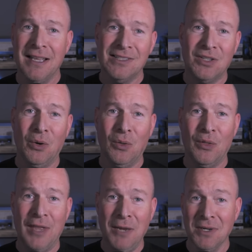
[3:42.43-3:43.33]
so
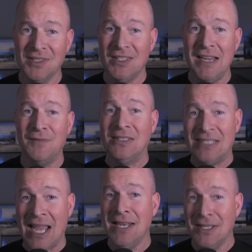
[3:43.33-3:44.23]
they received
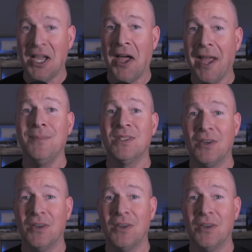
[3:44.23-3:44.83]
10 times